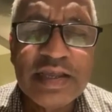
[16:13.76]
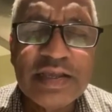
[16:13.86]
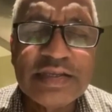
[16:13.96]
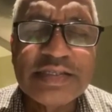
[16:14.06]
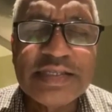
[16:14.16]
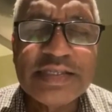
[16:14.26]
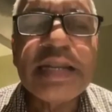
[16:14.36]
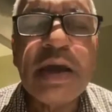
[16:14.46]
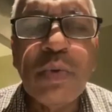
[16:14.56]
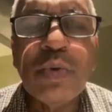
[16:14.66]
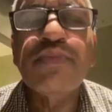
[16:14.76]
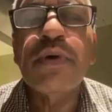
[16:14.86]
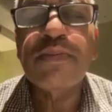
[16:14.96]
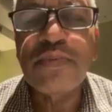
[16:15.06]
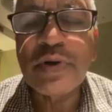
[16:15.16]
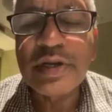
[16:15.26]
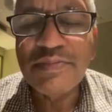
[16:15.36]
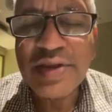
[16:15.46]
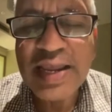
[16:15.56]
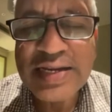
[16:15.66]
set out for
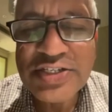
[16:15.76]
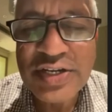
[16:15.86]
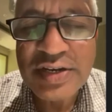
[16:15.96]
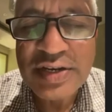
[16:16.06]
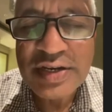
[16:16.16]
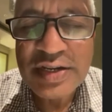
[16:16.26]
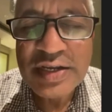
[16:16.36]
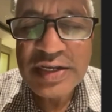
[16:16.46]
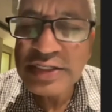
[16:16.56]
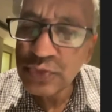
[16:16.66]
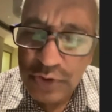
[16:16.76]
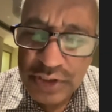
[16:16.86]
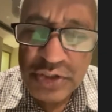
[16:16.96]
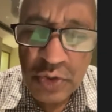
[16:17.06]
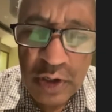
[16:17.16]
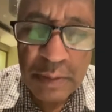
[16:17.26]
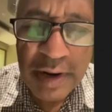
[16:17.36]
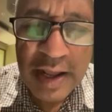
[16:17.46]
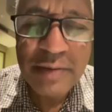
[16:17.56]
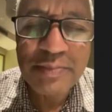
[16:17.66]
fructification is what is called
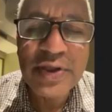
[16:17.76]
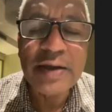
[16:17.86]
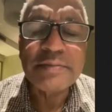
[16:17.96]
prarabdha.